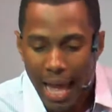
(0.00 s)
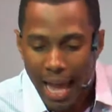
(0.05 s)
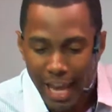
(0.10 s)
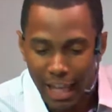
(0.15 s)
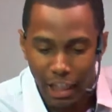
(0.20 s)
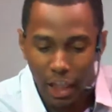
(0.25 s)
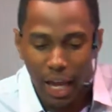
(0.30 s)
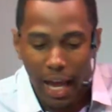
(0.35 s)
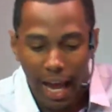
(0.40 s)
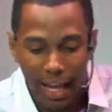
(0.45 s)

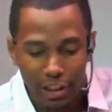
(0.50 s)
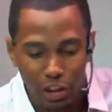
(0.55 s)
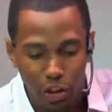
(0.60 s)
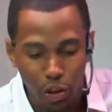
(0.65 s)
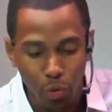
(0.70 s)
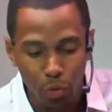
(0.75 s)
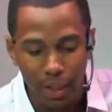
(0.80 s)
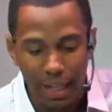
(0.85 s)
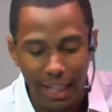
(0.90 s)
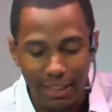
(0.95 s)
It, as
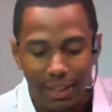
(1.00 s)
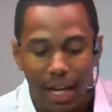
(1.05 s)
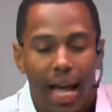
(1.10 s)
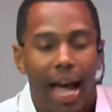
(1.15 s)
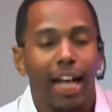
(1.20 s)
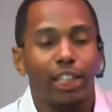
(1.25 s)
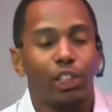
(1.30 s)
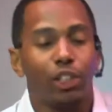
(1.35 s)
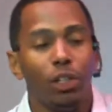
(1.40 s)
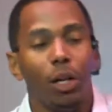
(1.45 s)
soon as
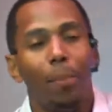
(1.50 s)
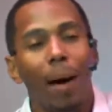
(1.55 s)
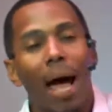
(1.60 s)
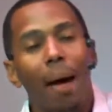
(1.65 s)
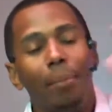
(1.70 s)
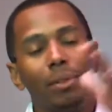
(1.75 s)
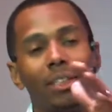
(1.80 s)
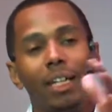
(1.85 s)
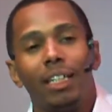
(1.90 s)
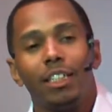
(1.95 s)
as soon the
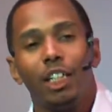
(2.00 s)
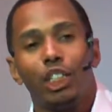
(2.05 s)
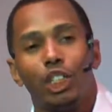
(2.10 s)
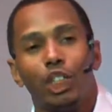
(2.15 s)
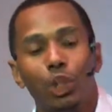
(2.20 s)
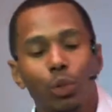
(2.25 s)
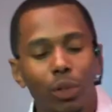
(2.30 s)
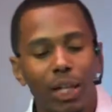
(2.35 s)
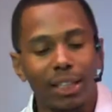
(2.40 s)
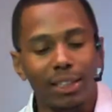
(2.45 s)
Bible says as
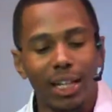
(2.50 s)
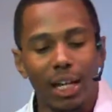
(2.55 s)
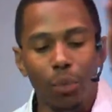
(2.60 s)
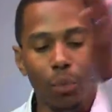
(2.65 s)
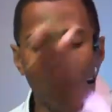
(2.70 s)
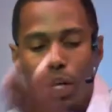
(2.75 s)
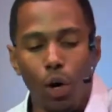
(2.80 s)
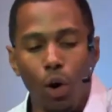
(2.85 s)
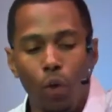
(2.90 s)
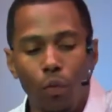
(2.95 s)
soon as they
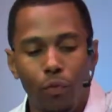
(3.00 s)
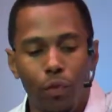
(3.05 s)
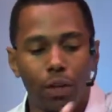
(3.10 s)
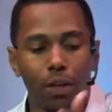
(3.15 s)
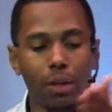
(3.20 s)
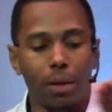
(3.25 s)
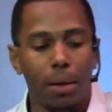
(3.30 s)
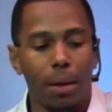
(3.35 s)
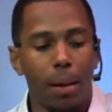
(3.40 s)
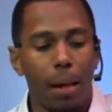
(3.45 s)
went
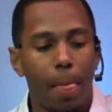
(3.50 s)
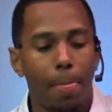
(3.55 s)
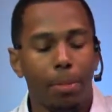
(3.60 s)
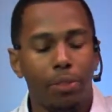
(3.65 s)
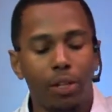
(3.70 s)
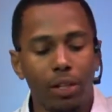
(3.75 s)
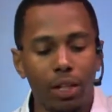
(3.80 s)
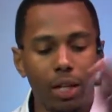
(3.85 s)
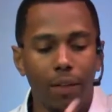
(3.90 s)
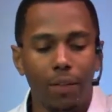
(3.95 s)
over
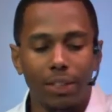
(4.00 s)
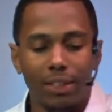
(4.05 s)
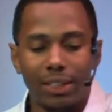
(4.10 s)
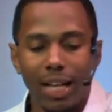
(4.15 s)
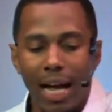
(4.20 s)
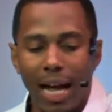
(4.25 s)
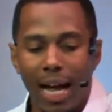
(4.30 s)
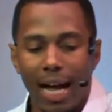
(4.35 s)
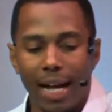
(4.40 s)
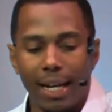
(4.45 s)
to the other
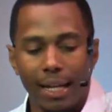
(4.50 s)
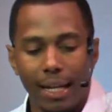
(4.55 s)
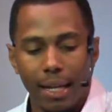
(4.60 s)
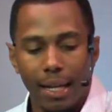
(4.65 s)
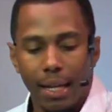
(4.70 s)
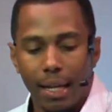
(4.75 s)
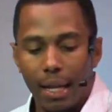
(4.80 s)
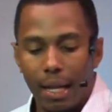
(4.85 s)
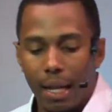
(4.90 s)
side,